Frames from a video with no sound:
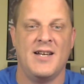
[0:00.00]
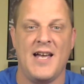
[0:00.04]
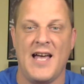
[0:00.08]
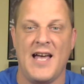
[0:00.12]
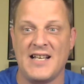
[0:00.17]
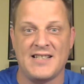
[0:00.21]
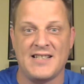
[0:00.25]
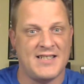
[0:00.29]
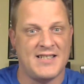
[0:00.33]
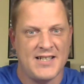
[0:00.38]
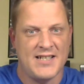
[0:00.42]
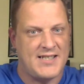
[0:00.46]

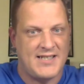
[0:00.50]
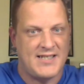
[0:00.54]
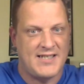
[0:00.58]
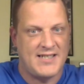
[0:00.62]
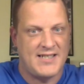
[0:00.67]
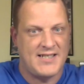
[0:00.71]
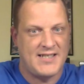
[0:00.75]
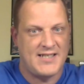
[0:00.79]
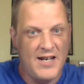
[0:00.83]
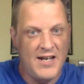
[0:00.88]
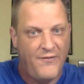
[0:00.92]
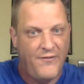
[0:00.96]
has
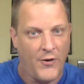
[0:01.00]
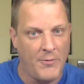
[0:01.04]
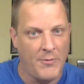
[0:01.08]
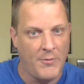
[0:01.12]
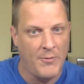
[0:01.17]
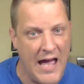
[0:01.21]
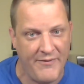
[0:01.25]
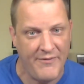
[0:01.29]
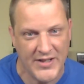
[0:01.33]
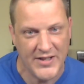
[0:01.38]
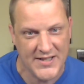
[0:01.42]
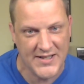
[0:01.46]
descended from the
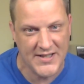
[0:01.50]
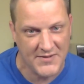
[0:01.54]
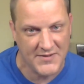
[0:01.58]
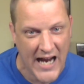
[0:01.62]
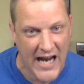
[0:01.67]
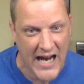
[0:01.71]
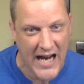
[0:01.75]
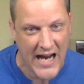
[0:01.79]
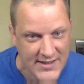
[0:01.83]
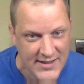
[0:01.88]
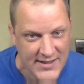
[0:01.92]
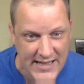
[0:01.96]
heavens of
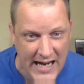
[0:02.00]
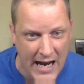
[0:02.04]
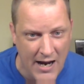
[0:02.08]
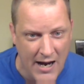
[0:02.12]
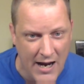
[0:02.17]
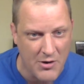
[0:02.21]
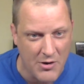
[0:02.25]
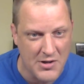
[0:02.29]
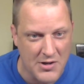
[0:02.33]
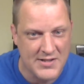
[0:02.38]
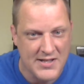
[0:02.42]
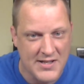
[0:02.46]
Titan
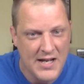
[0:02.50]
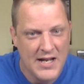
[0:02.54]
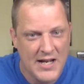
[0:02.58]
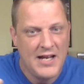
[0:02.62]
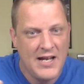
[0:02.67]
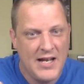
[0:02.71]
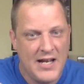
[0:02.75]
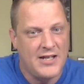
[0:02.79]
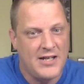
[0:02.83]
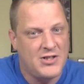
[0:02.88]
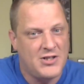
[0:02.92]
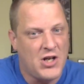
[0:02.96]
Towers
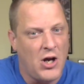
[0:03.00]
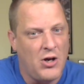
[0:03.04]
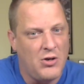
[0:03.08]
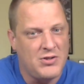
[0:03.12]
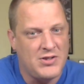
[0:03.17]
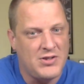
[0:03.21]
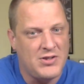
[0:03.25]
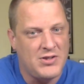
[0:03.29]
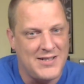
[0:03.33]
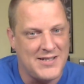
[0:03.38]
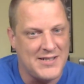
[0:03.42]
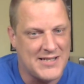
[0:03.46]
and
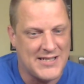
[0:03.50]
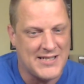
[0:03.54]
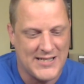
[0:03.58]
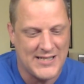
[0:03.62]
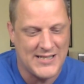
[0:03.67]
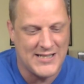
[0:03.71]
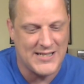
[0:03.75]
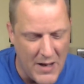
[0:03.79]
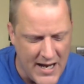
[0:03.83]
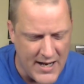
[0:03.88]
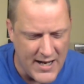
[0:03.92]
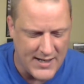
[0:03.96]
chosen to
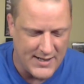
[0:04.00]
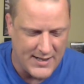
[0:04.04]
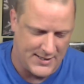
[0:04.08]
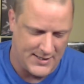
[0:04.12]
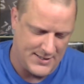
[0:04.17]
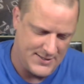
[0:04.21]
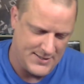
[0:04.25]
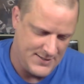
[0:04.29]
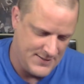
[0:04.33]
speak.